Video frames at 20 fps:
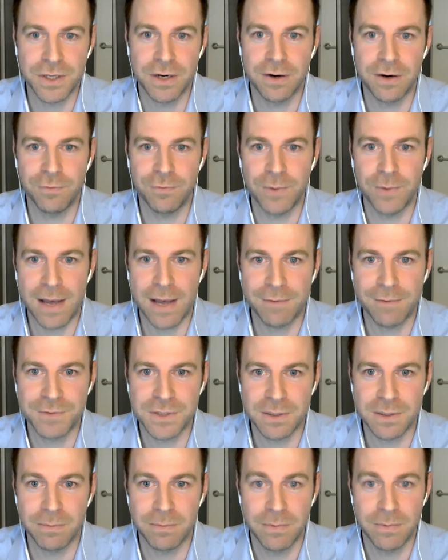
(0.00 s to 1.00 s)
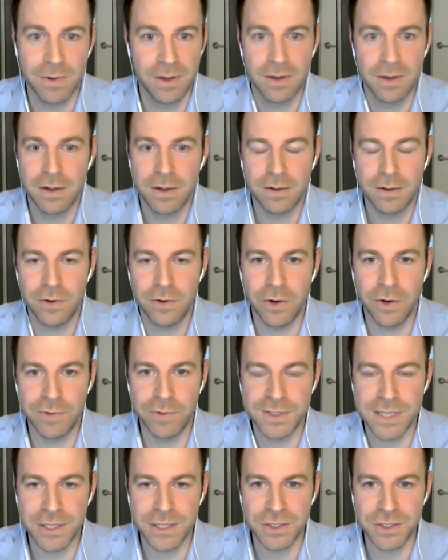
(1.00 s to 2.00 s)
year if we have some
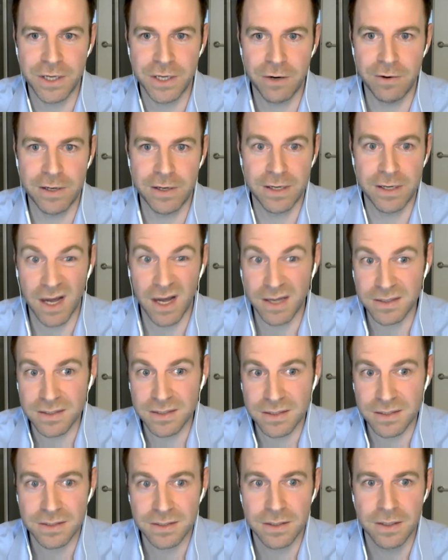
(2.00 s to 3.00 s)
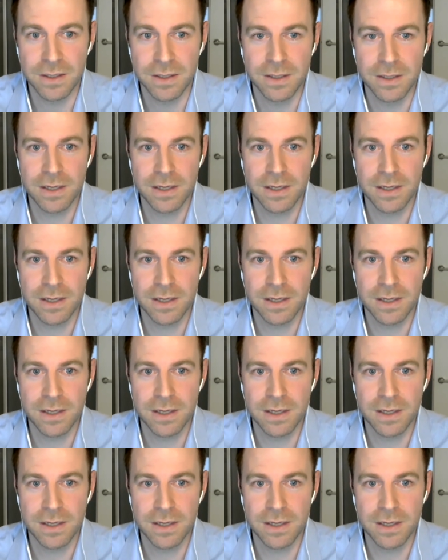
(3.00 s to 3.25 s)
non-recessionary cuts.